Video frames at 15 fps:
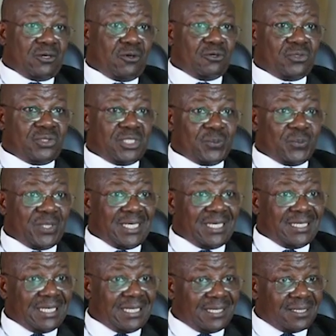country
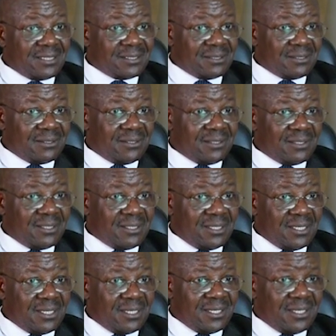speaking English
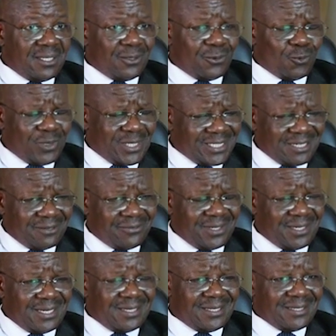in West
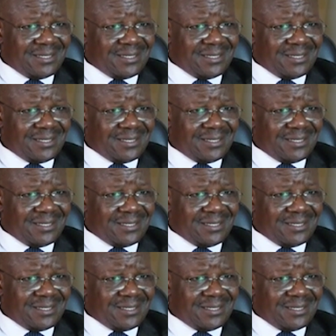Africa.